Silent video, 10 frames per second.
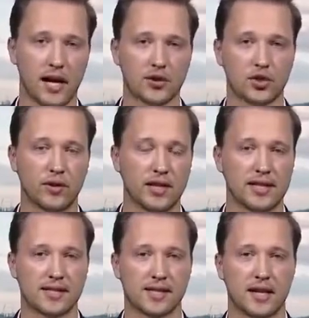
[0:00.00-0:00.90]
uh, to
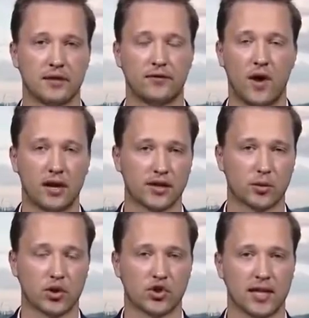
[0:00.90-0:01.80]
release
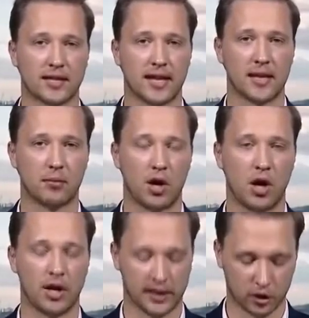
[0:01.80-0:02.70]
files which they claim
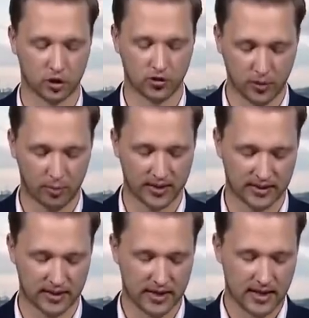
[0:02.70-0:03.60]
are
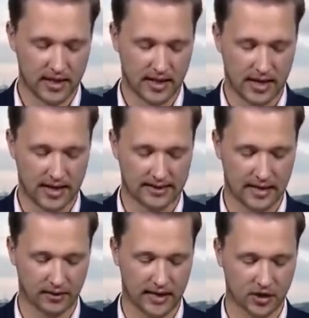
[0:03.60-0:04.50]
encrypted. Uh,
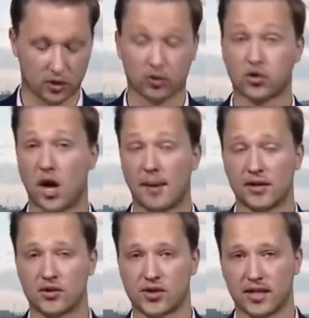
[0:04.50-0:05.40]
now, the National Crime
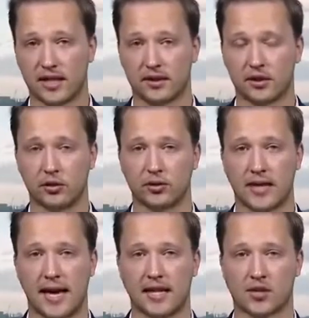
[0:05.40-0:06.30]
Agency in the
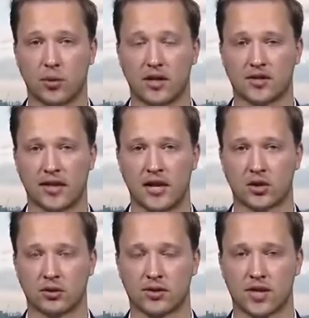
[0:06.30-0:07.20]
UK, as well as the
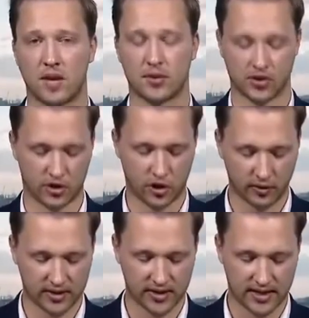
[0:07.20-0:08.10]
National Cyber
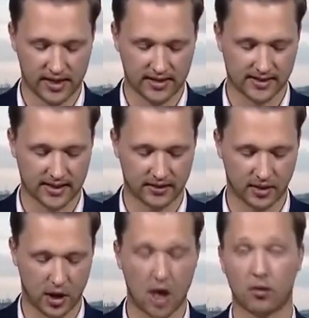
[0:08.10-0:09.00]
Security
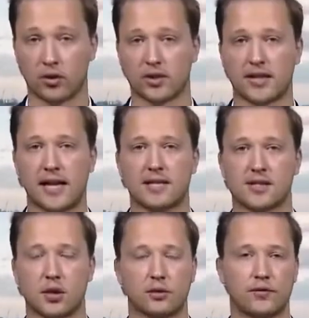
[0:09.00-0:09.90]
Centre, are on the
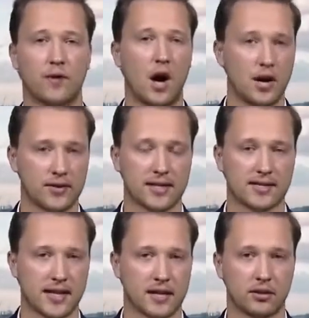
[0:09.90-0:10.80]
case. So far, they
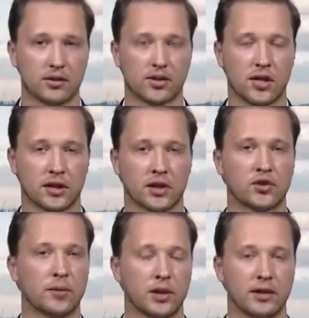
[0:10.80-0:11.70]
say it looks like a
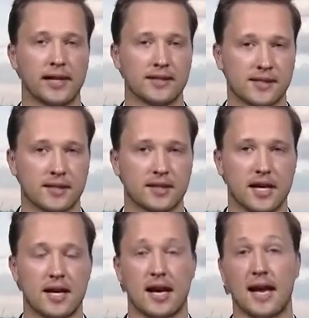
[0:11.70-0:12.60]
criminal incident
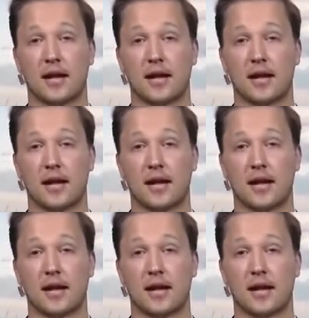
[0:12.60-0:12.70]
